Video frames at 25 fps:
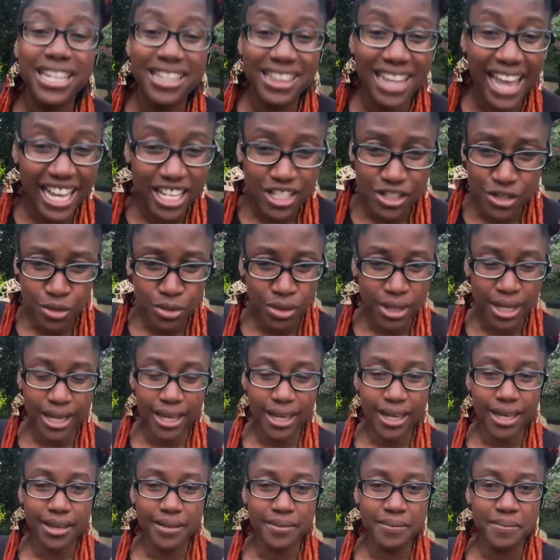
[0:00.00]
many likes you're going
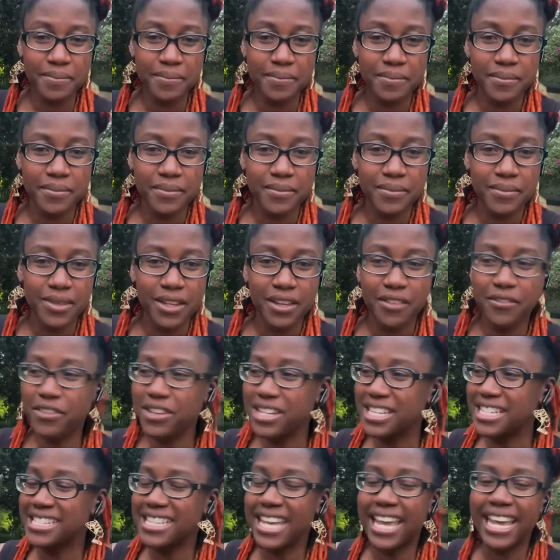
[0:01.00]
to get?
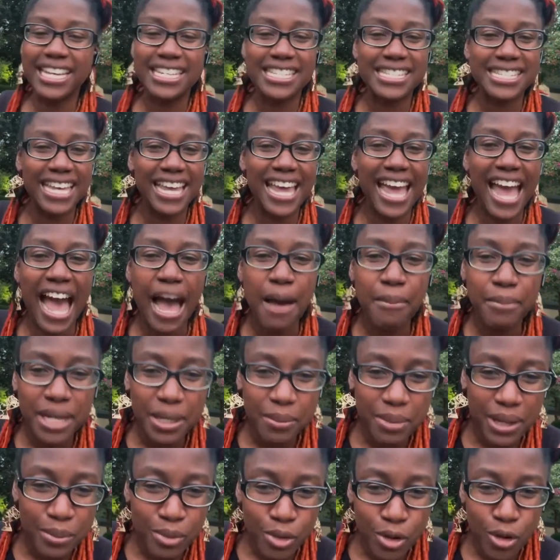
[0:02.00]
For the sake of seeing how
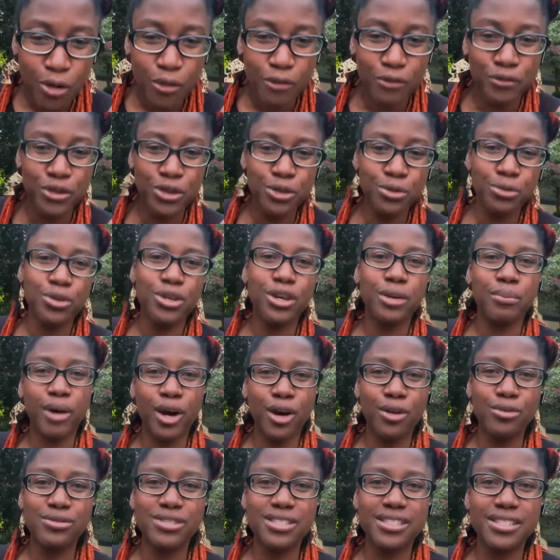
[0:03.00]
many people going to view your
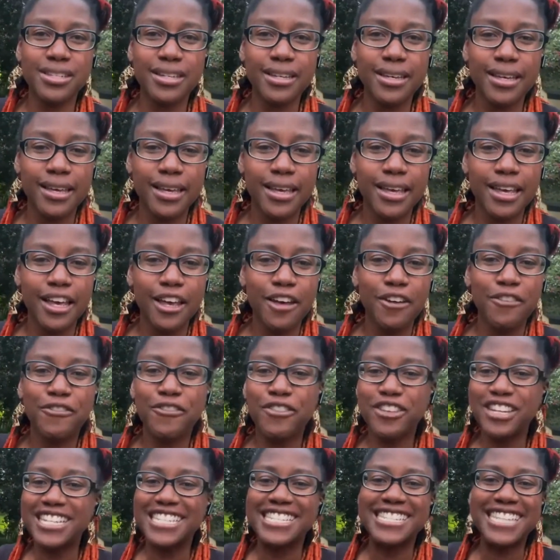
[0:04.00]
post?
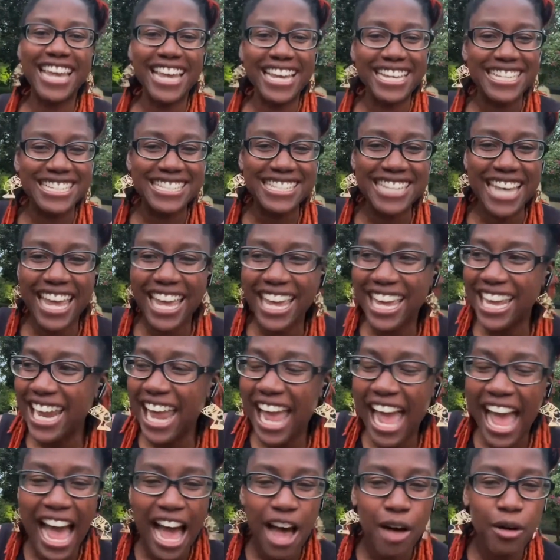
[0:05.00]
For the sake of
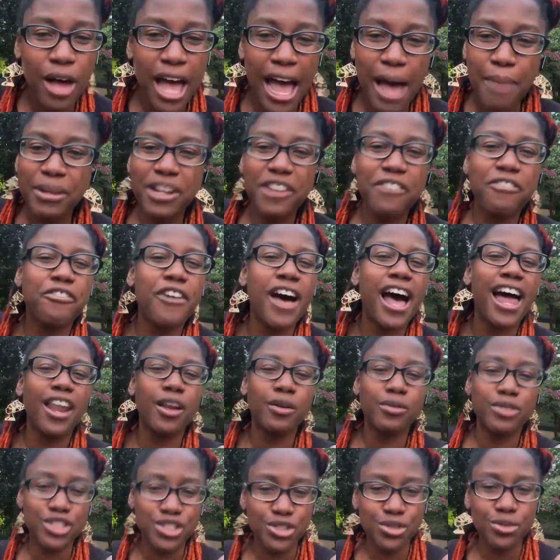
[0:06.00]
saying how many
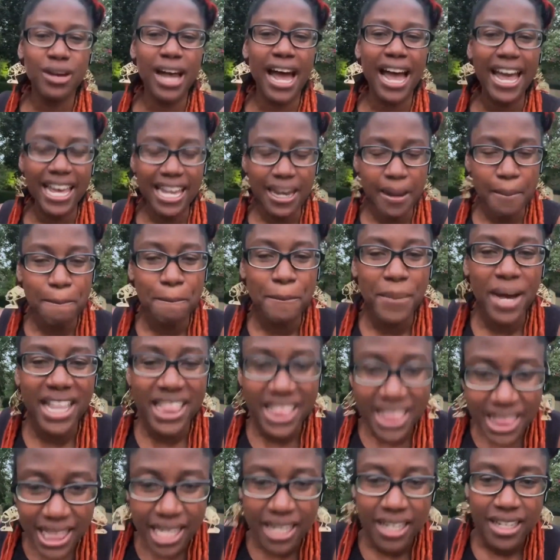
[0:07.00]
followers you got in a
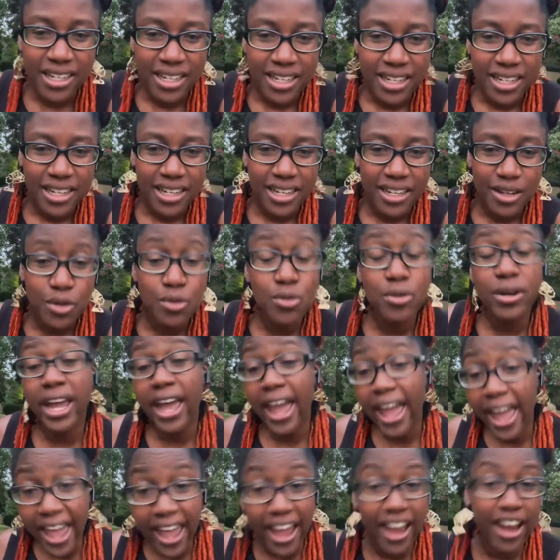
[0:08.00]
month? Who
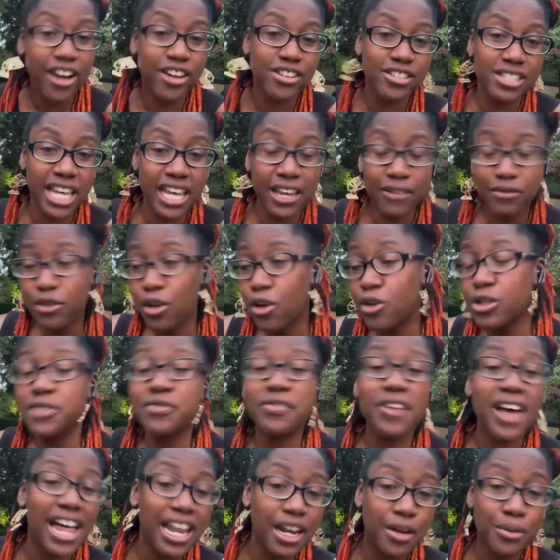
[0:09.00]
cares? If
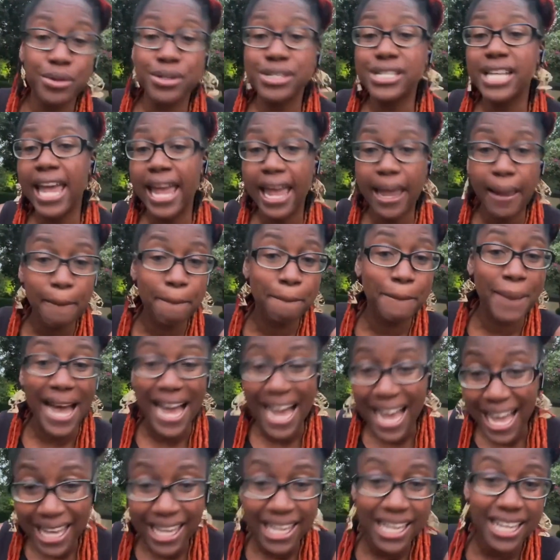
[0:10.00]
those followers ain't
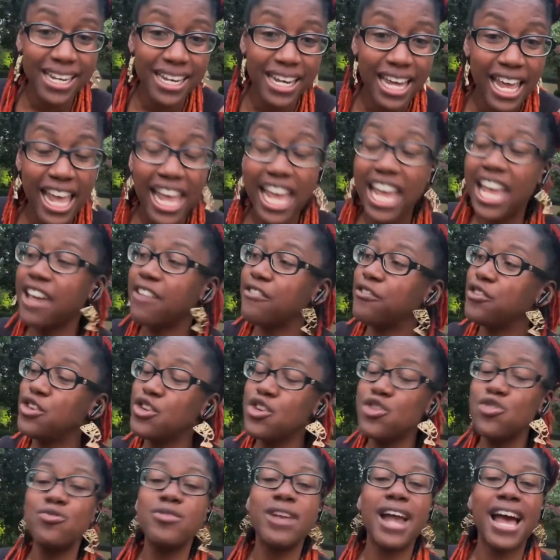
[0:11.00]
buying,
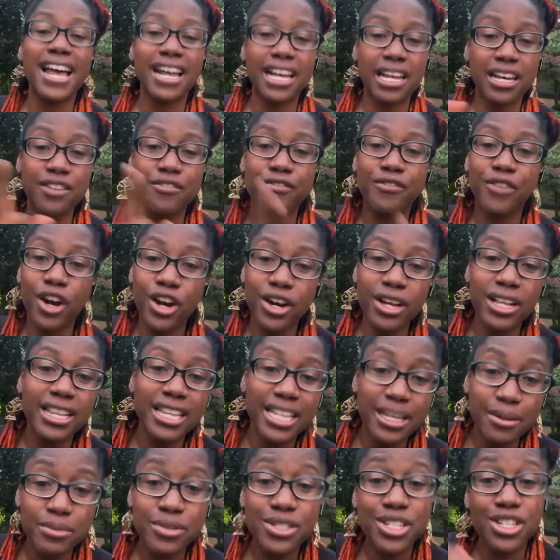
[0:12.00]
if you not
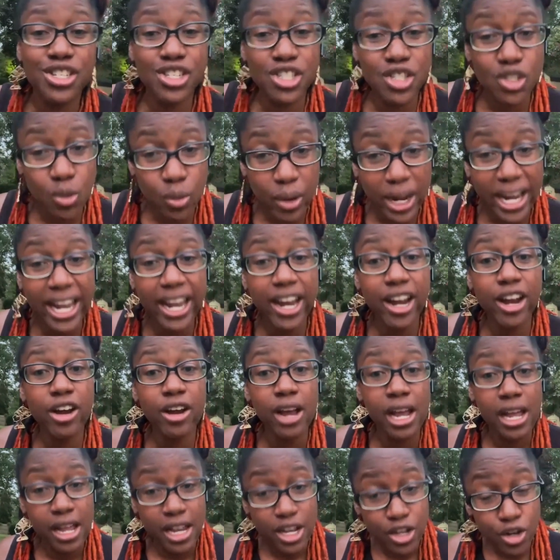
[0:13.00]
converting them to
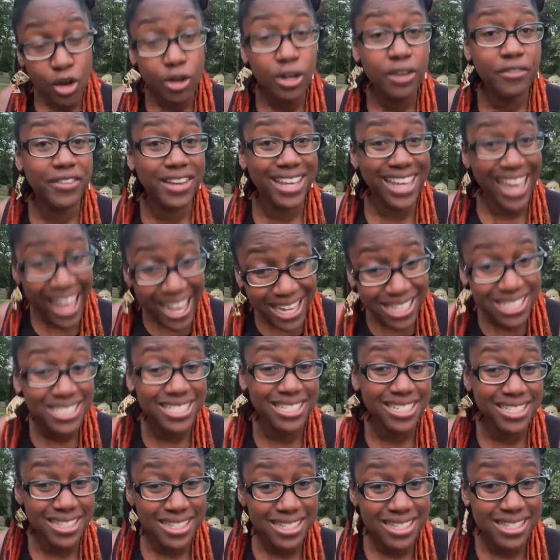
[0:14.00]
square
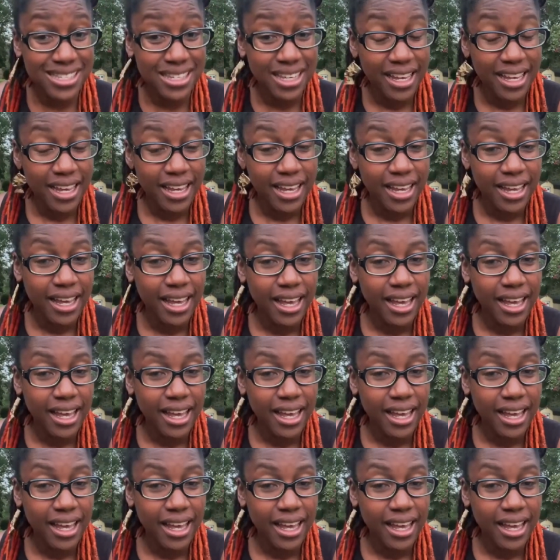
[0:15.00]
notifications,